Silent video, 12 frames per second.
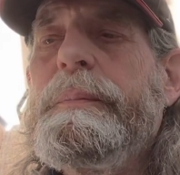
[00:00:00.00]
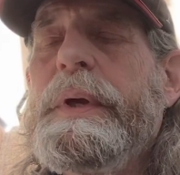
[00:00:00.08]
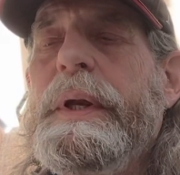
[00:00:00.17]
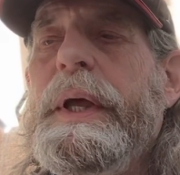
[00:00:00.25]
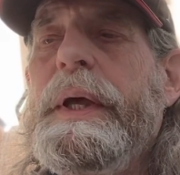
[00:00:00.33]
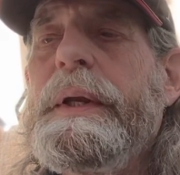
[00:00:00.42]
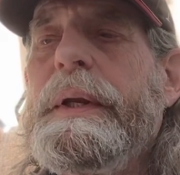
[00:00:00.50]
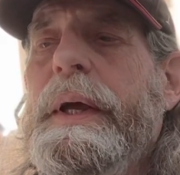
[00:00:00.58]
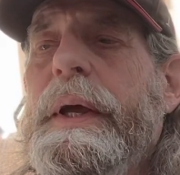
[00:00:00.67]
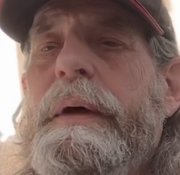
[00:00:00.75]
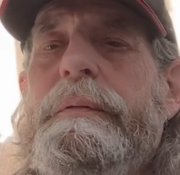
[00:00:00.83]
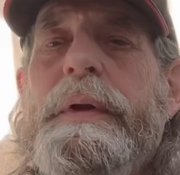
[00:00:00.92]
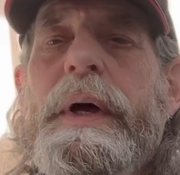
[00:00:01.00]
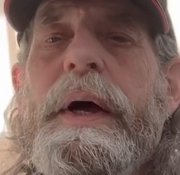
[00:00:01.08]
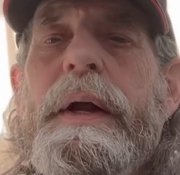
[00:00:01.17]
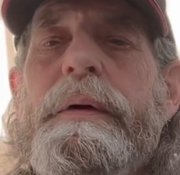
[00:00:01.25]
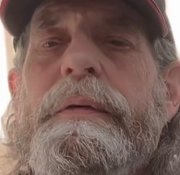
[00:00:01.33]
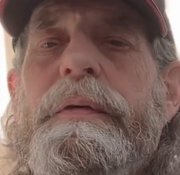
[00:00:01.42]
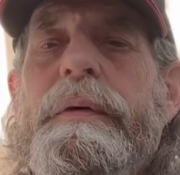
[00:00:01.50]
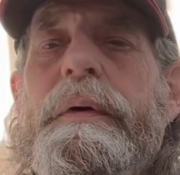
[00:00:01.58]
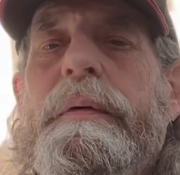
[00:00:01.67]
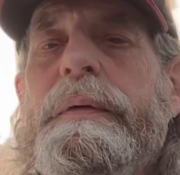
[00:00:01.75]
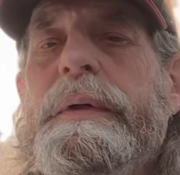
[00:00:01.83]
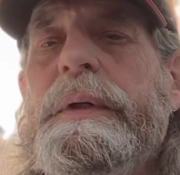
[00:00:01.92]
Canadian half dollar
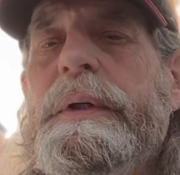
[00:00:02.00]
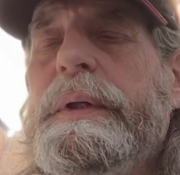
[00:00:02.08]
silver